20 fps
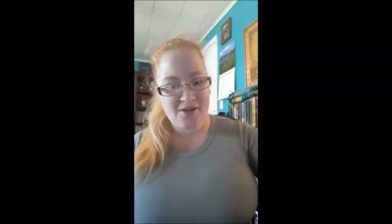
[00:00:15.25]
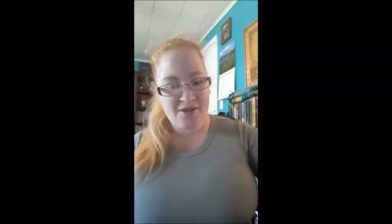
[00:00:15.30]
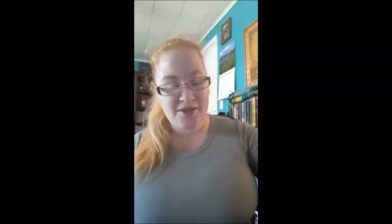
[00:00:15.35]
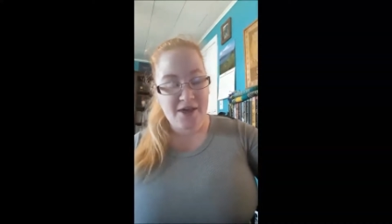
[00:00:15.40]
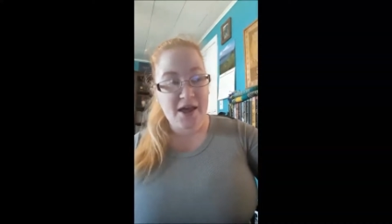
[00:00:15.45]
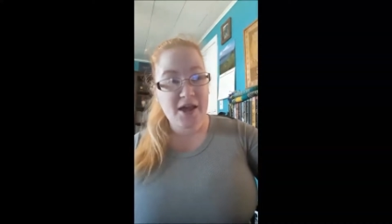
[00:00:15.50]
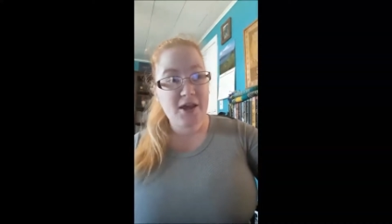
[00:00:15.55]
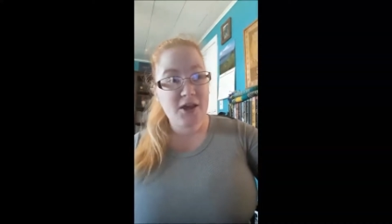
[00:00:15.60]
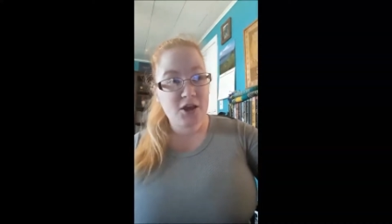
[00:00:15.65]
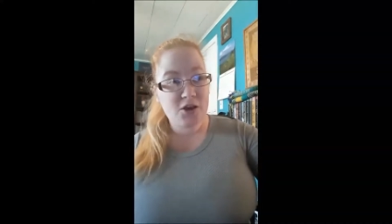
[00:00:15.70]

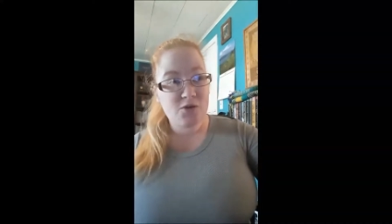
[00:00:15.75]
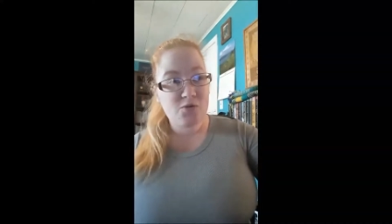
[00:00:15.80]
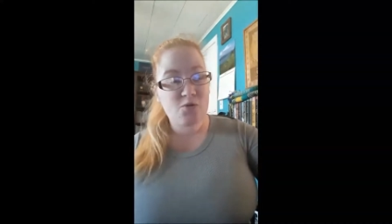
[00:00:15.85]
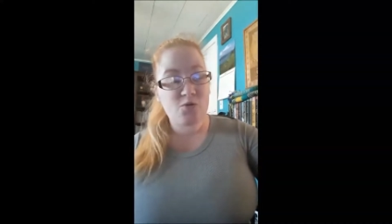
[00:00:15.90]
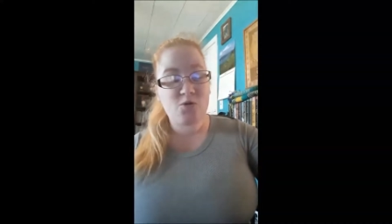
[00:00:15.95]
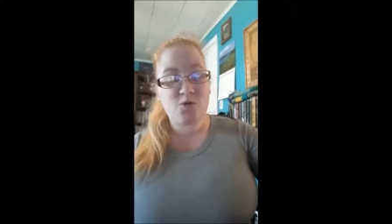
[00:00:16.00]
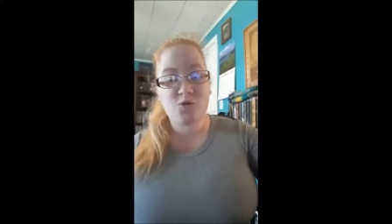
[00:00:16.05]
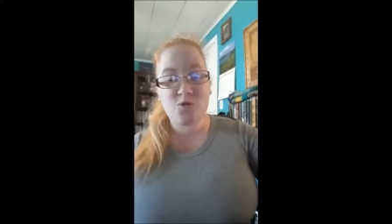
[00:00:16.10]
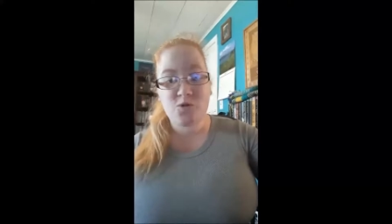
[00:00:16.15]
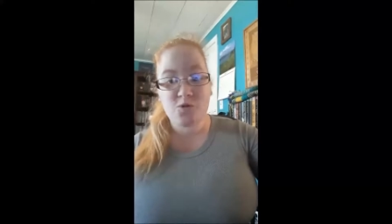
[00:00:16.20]
Thank you
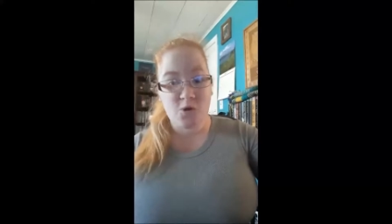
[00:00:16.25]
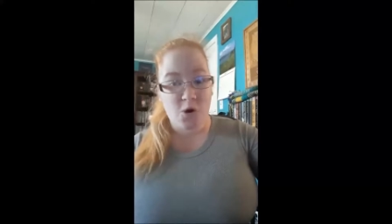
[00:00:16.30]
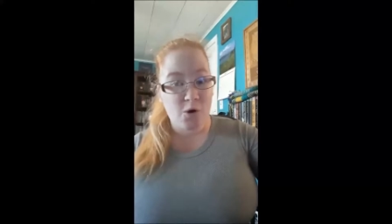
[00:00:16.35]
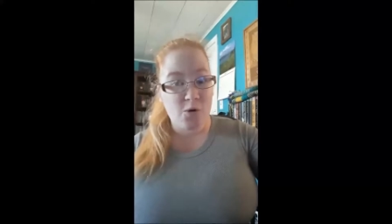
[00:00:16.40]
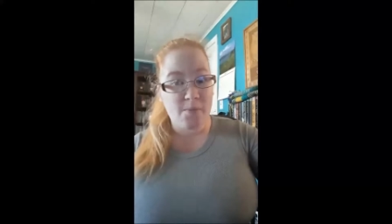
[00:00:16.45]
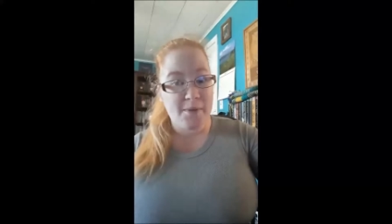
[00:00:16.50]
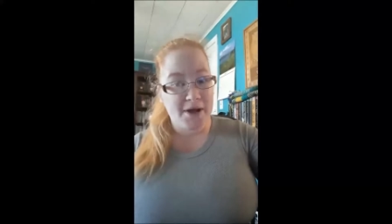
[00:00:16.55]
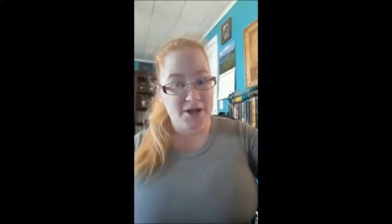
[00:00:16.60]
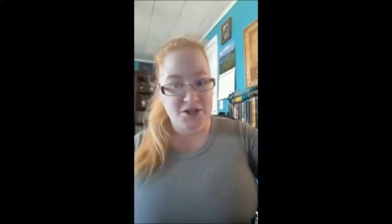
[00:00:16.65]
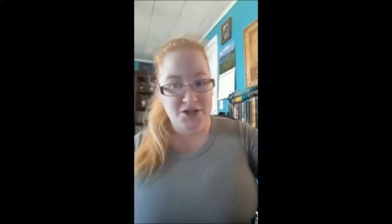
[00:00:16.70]
so
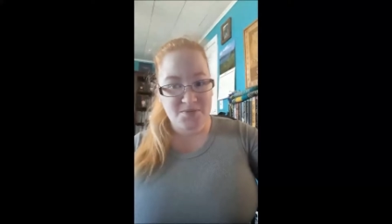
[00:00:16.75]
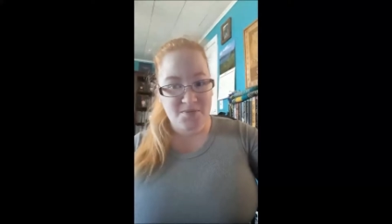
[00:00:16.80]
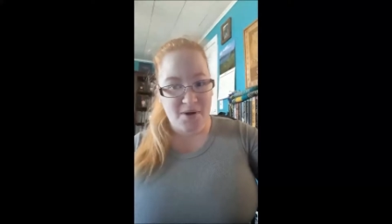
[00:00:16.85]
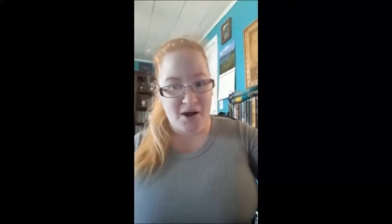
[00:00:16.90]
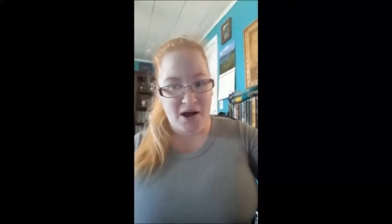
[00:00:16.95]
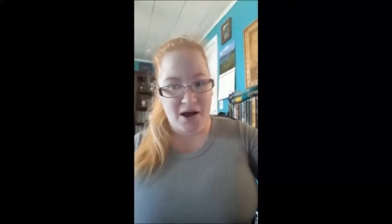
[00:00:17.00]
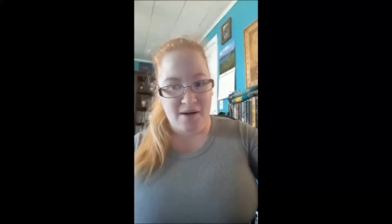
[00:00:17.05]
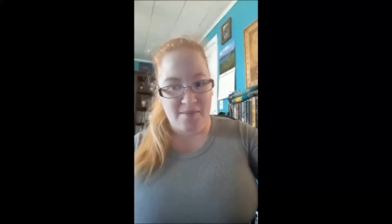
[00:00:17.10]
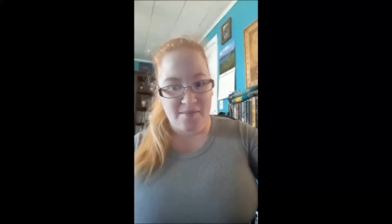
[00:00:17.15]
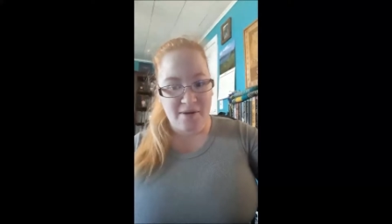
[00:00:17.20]
much,
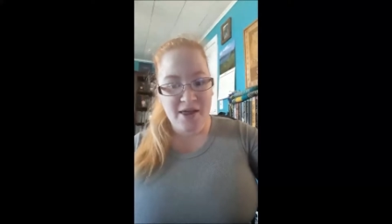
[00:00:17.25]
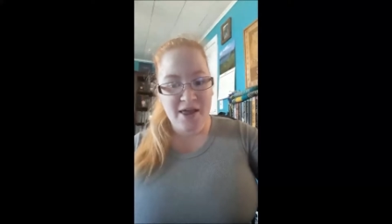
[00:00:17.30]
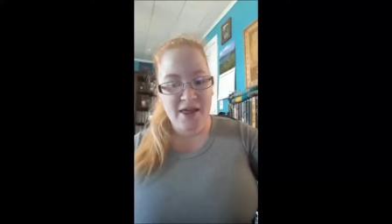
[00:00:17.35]
Mom.